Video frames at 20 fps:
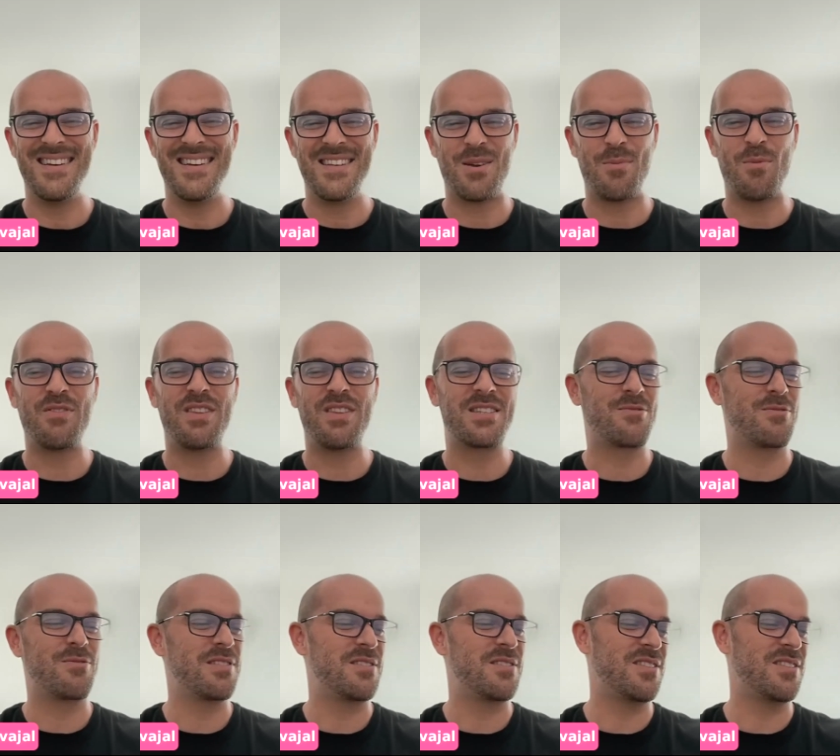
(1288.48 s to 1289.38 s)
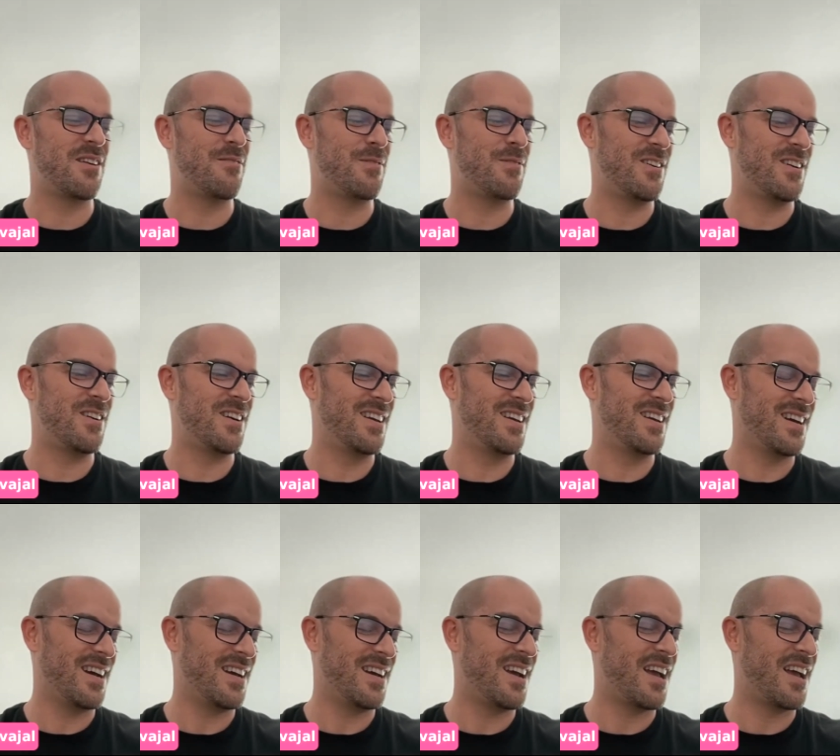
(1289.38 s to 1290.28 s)
Some of these questions are very,
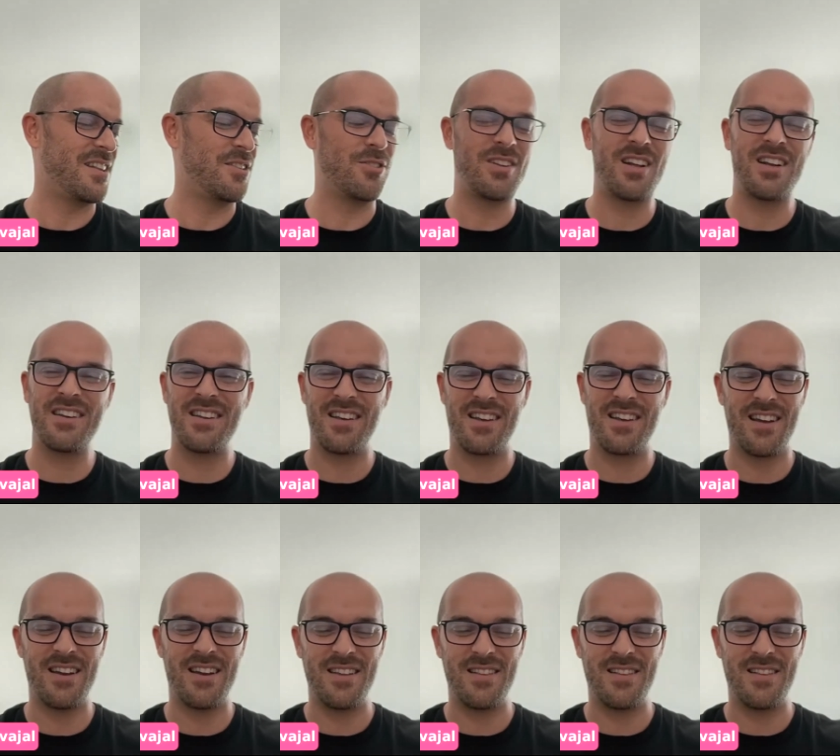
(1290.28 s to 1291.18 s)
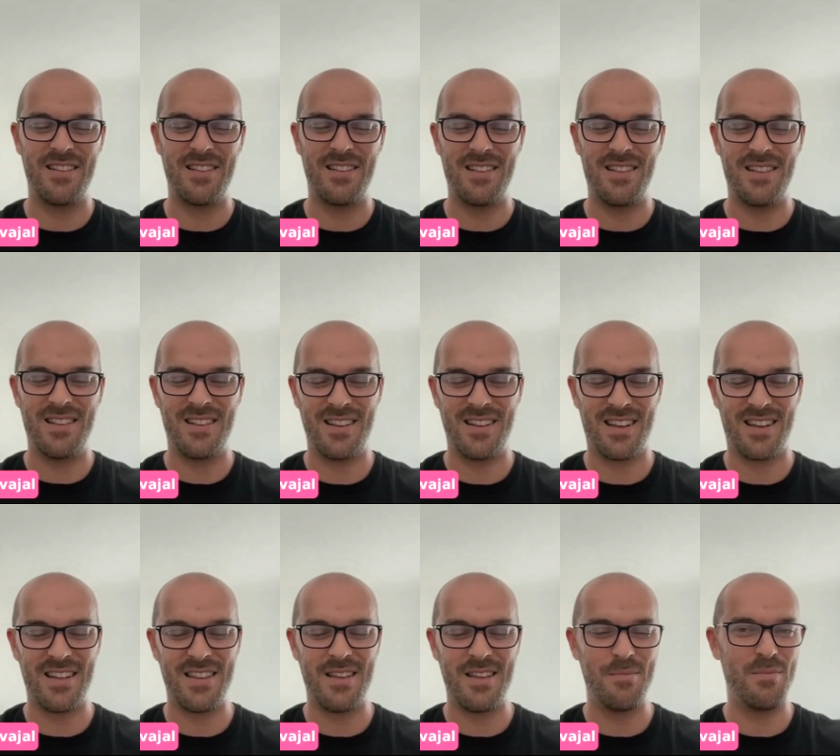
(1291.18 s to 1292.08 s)
I totally
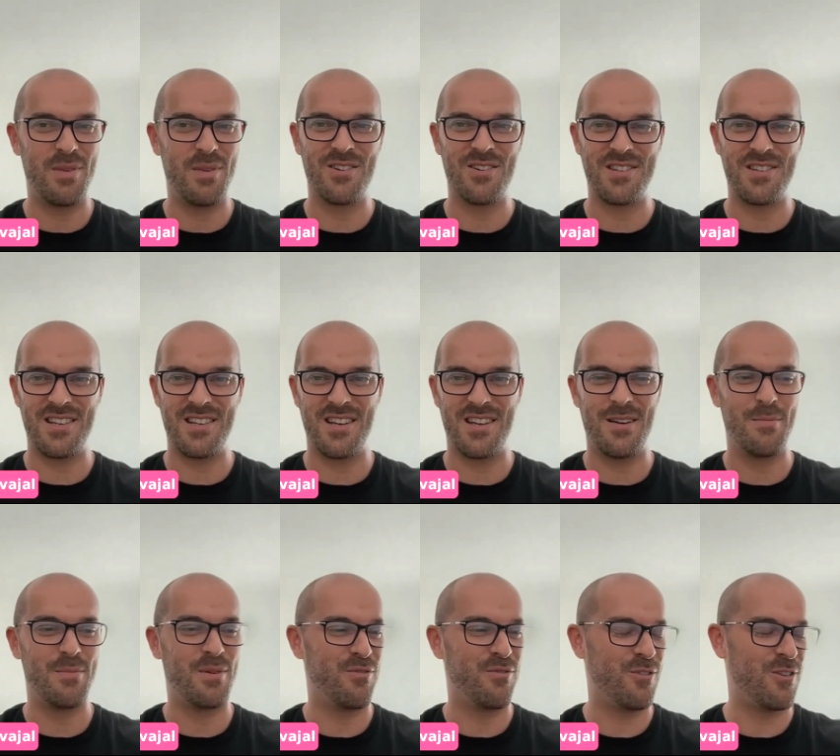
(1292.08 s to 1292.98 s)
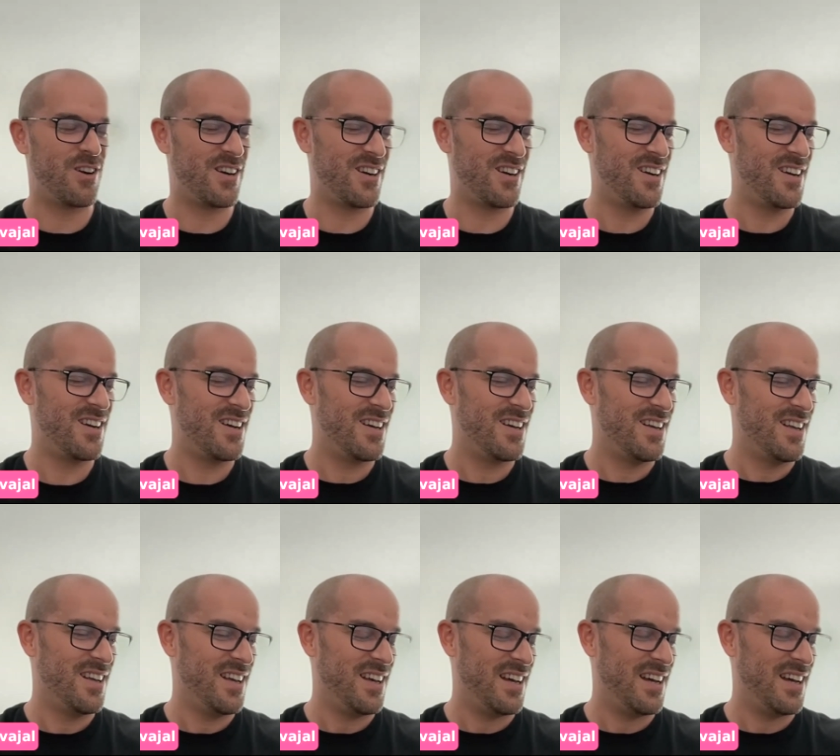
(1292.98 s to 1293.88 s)
get them because before
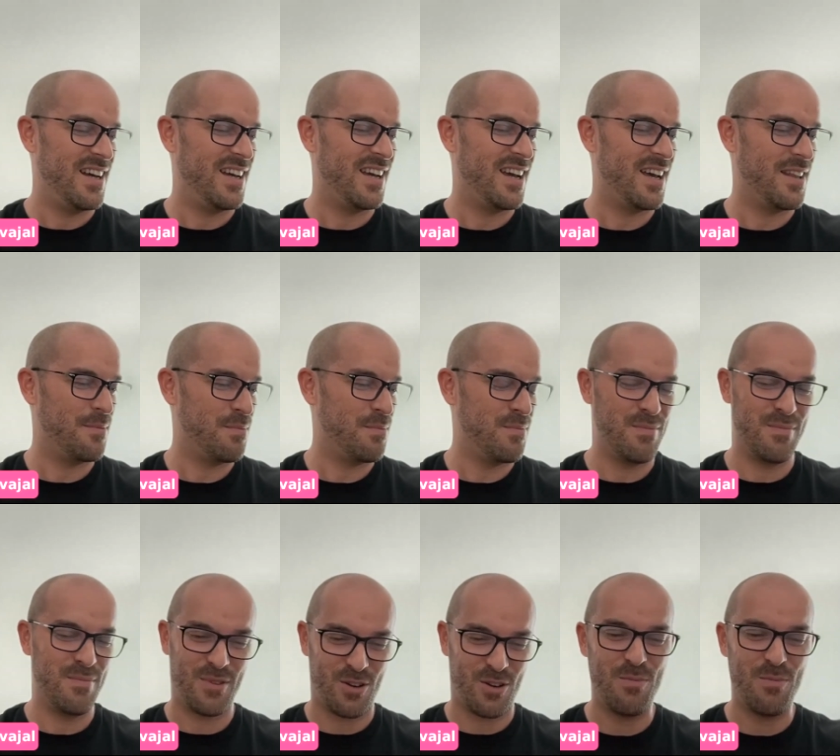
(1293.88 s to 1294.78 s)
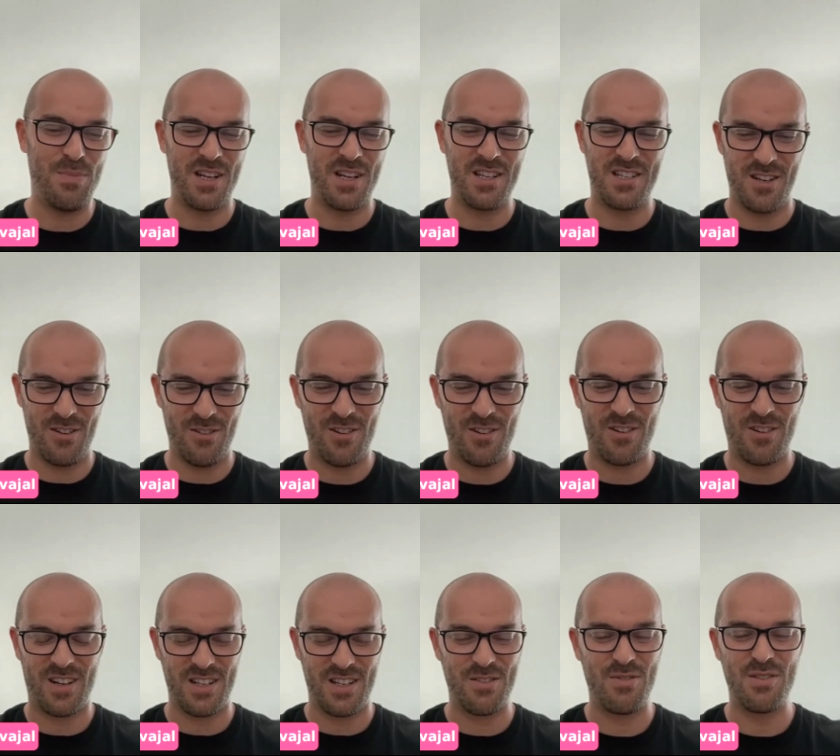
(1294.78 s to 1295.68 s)
I had companies in other
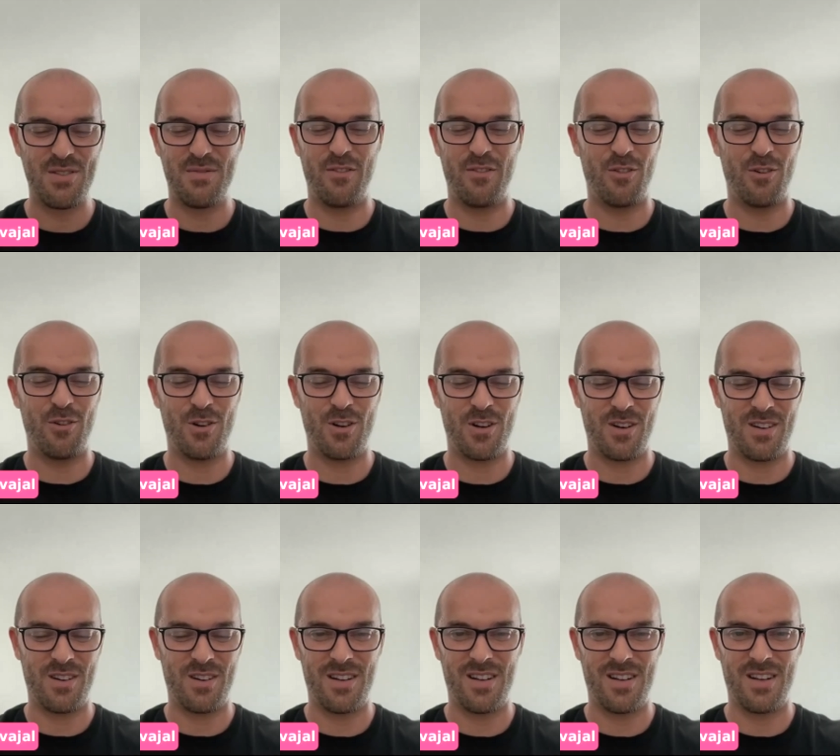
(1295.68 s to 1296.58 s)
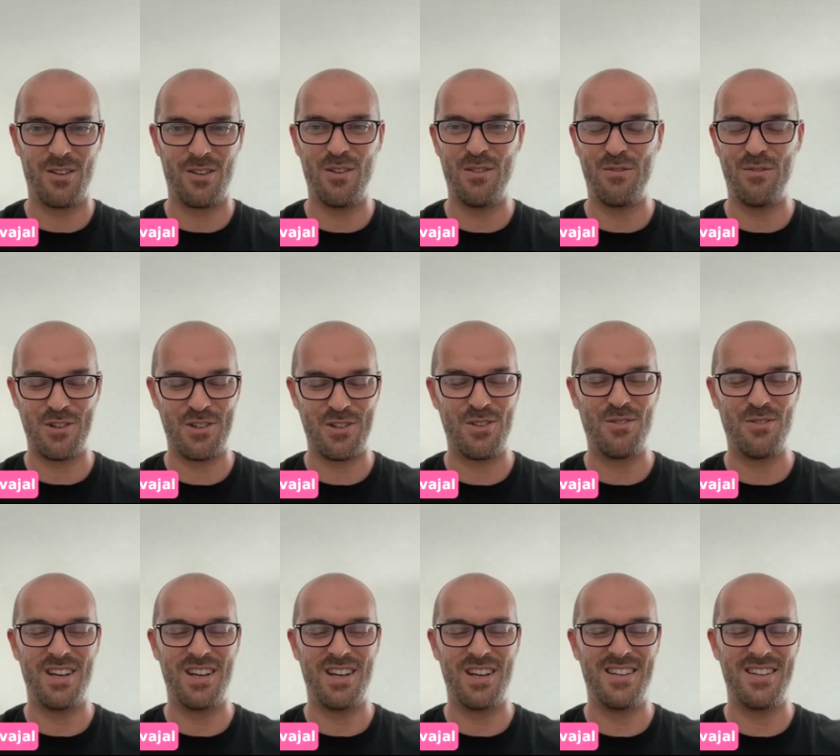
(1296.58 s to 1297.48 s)
countries before going for
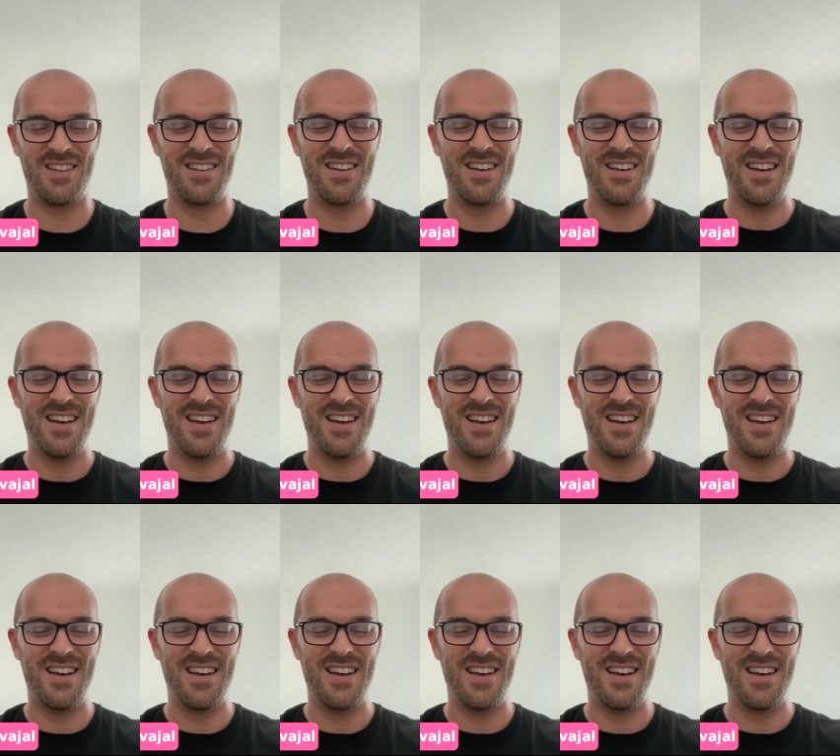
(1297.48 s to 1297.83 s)
Estonia, and